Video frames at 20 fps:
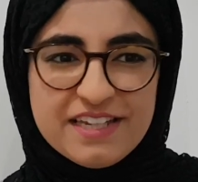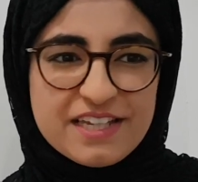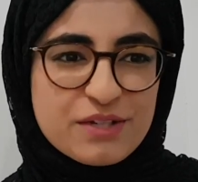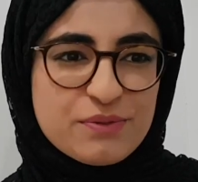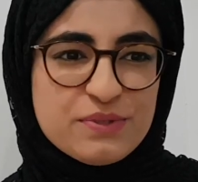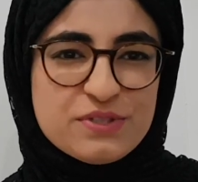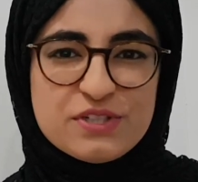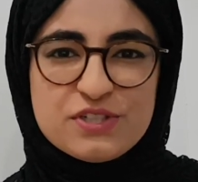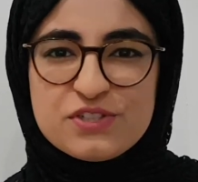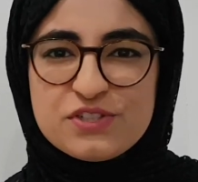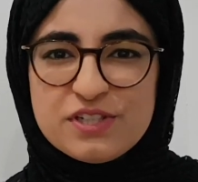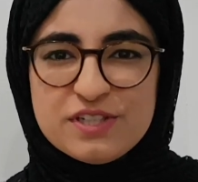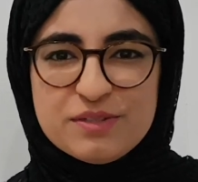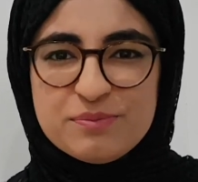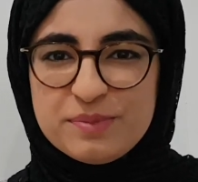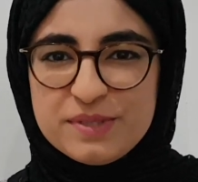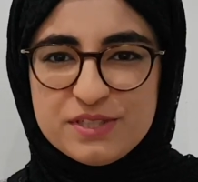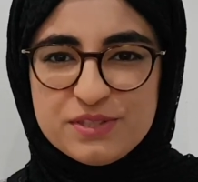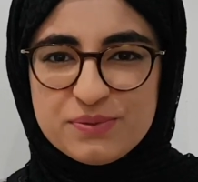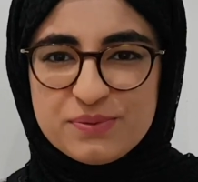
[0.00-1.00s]
Like, we just shouldn't
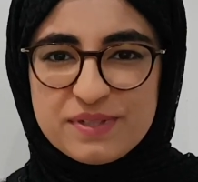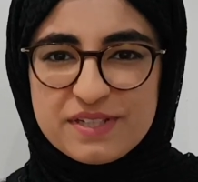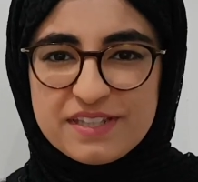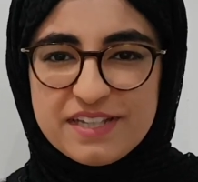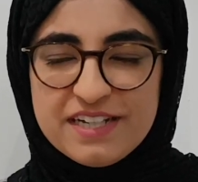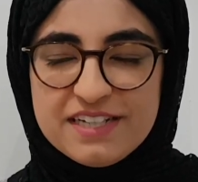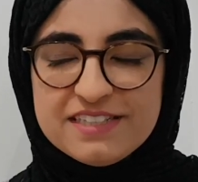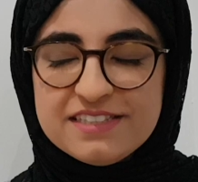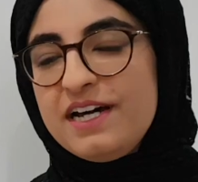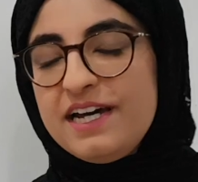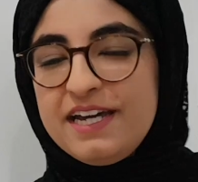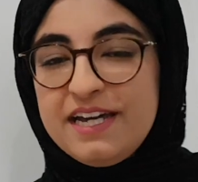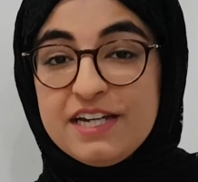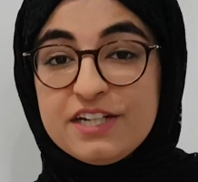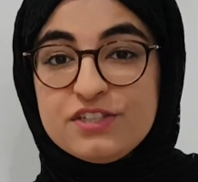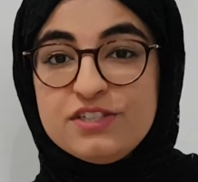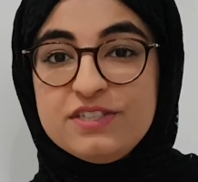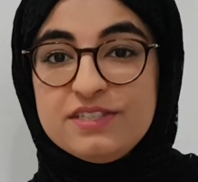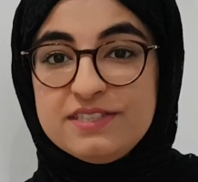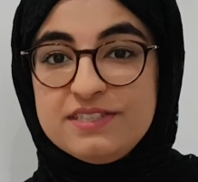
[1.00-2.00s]
be doing that. I
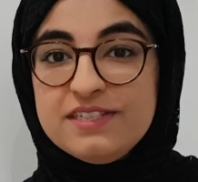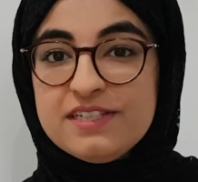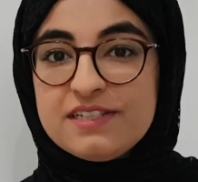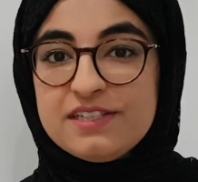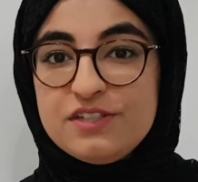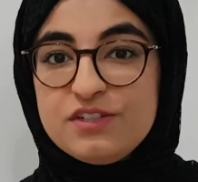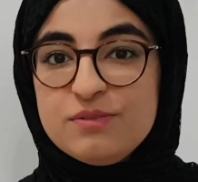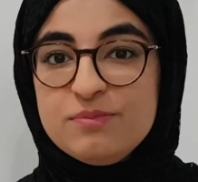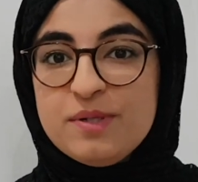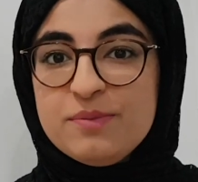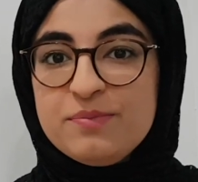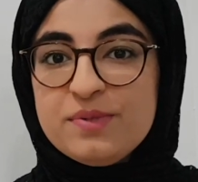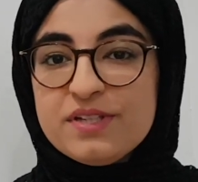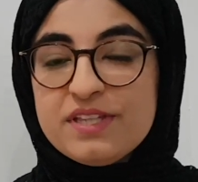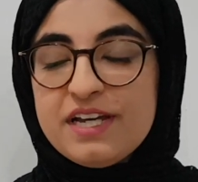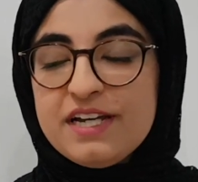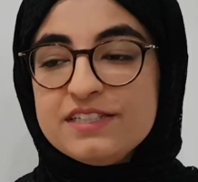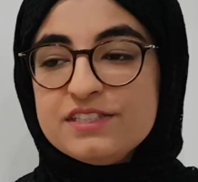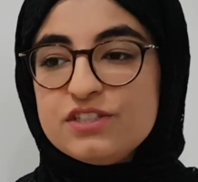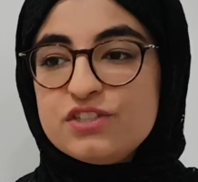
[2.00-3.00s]
actually distinctly remember
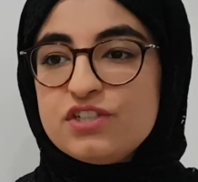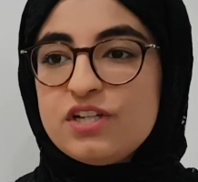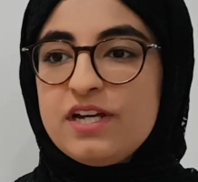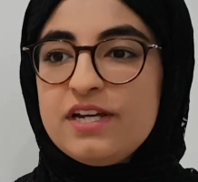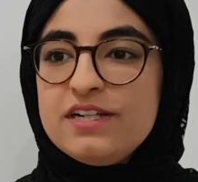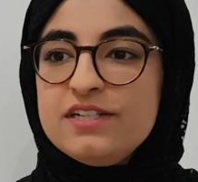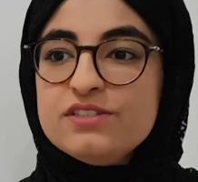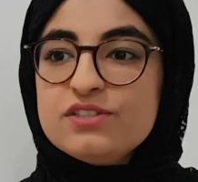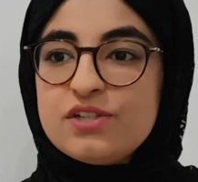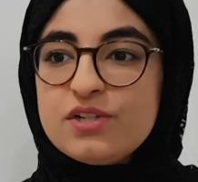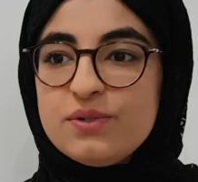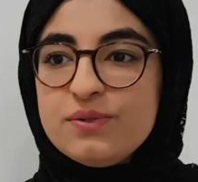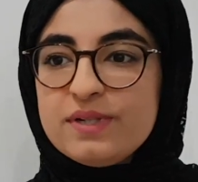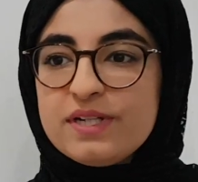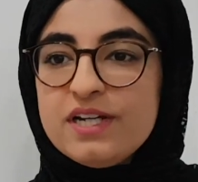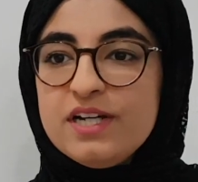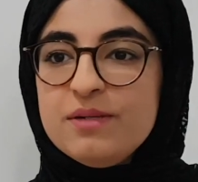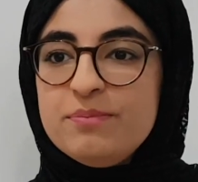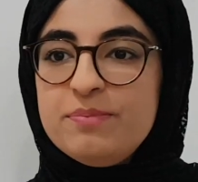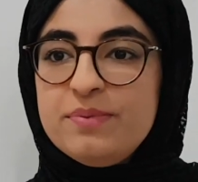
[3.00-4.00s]
that as a child growing
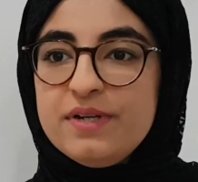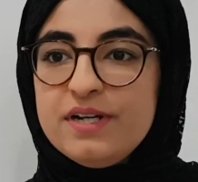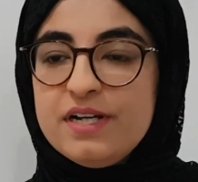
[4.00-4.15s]
up,